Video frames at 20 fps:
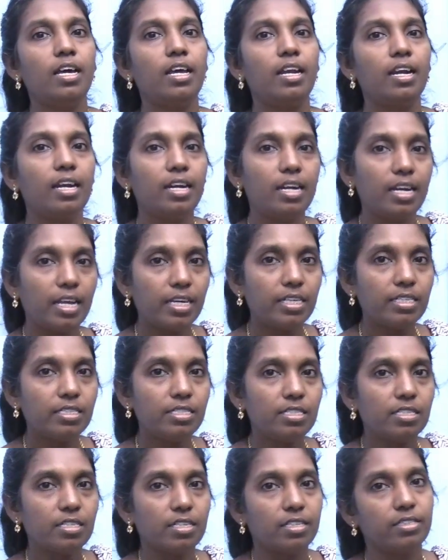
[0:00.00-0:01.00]

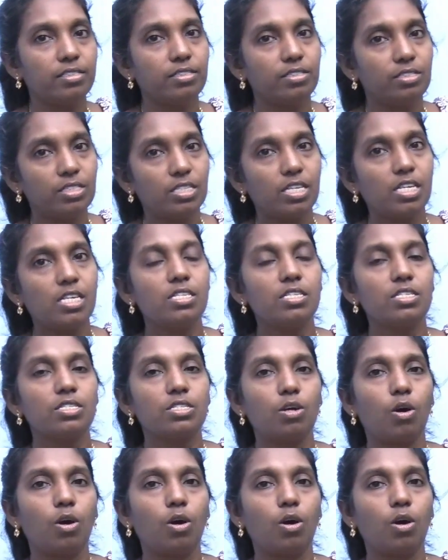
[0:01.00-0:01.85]
linked genes